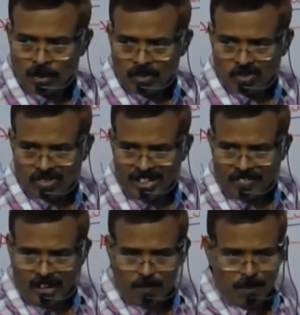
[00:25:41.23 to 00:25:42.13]

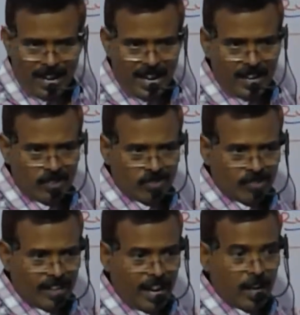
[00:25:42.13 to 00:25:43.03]
C3
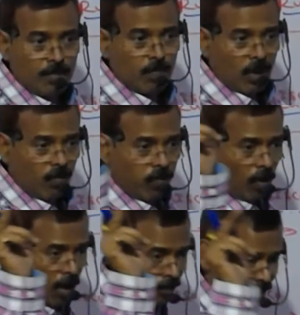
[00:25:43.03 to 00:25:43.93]
plants can
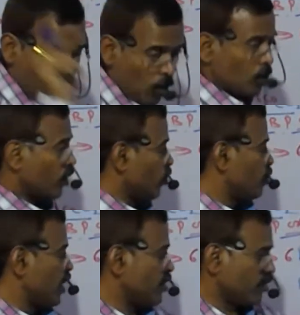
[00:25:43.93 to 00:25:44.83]
perform
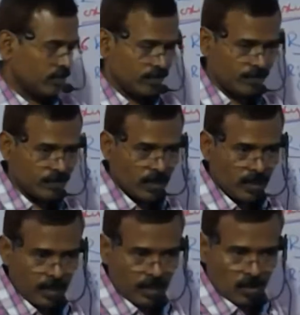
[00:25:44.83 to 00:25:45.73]
photorespiration.
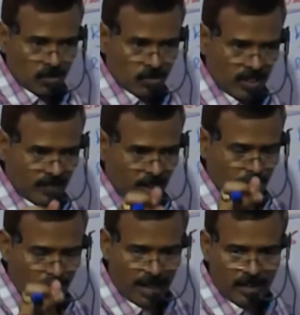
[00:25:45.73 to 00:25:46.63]

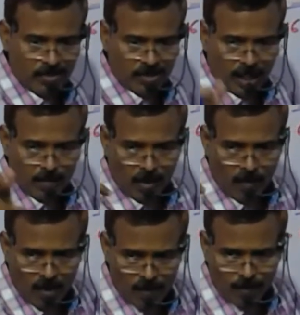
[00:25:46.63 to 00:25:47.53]
C3 plants can
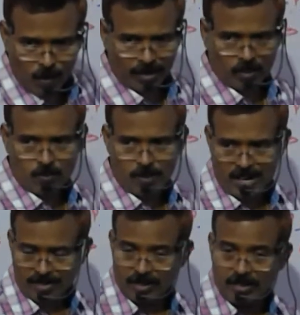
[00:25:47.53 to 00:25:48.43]
perform
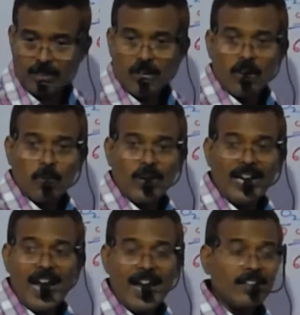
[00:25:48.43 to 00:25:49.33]
photorespiration,
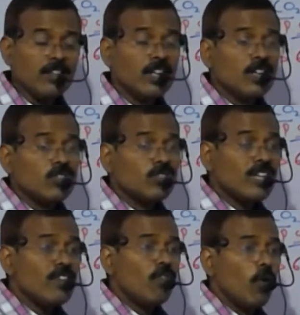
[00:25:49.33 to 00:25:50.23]
whereas
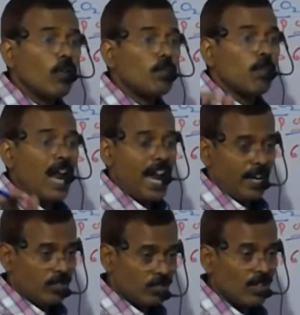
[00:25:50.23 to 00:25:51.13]
C4
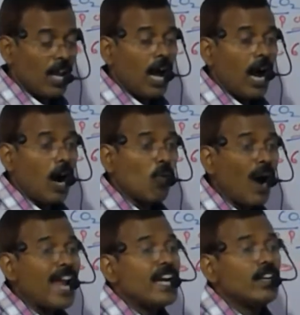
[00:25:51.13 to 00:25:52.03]
plants
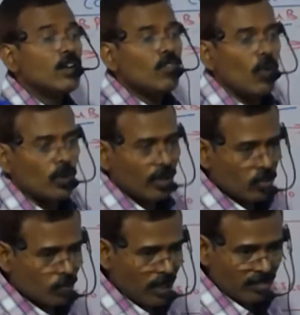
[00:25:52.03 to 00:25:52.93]
avoid
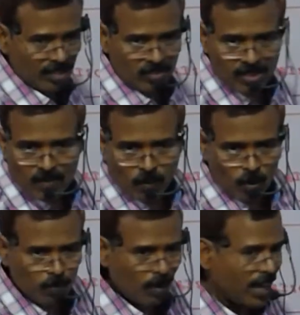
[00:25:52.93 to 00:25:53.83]
photorespiration.
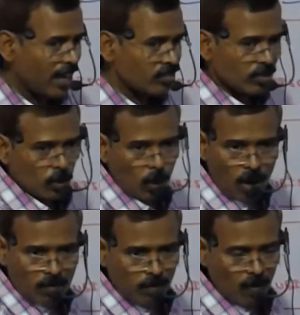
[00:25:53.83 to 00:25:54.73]
C4 plants do
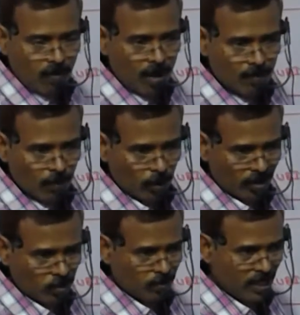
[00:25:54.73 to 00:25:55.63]
not perform
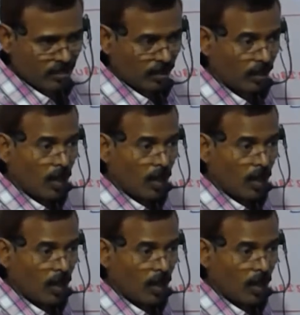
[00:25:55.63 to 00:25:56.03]
photorespiration.